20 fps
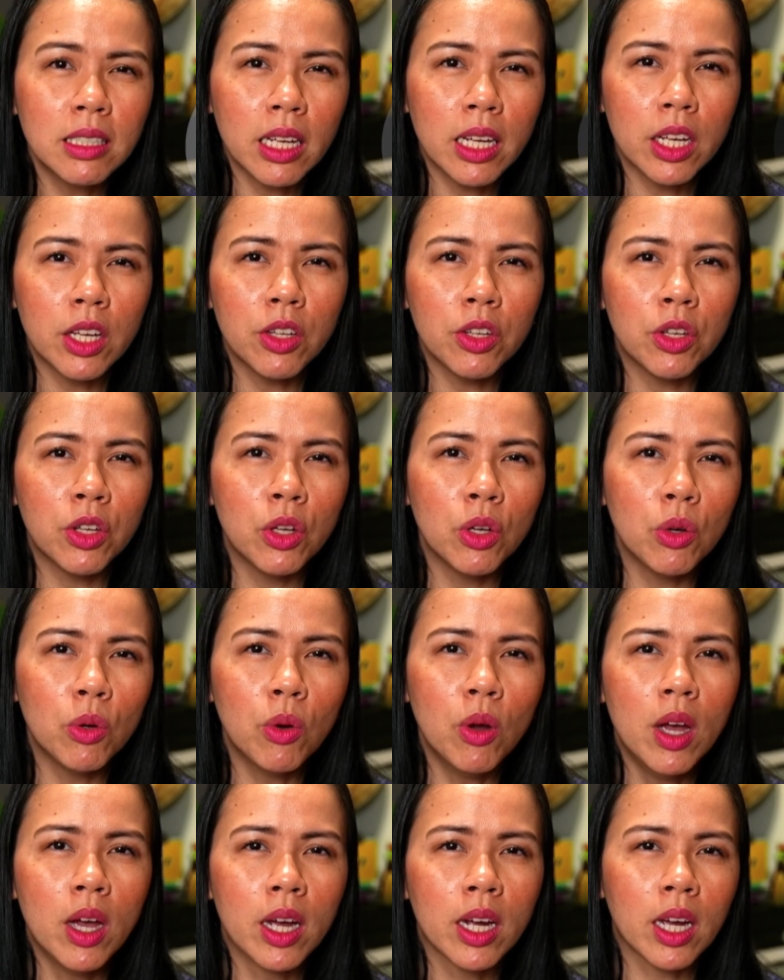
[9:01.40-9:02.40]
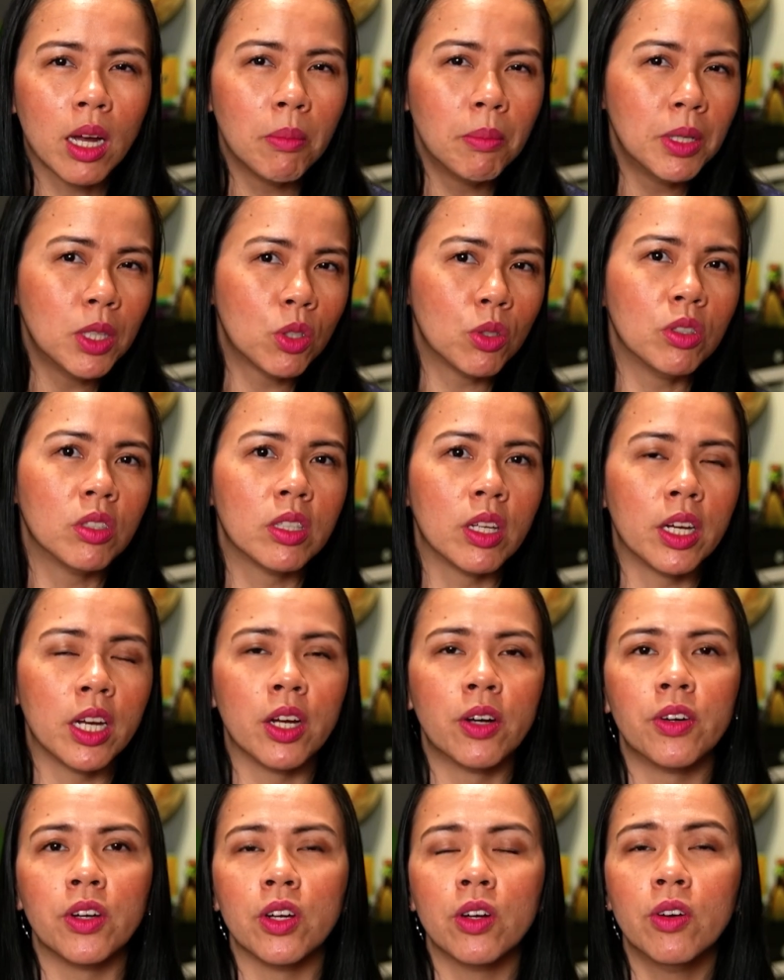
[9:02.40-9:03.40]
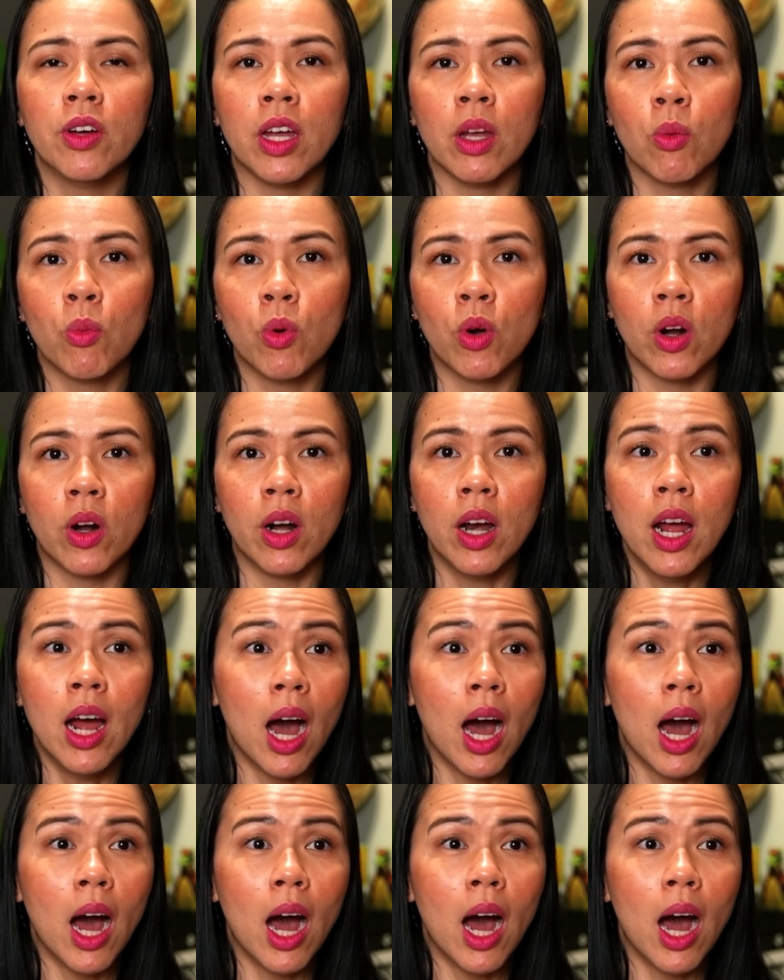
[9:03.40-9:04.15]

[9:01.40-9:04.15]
say you come into a scenario and where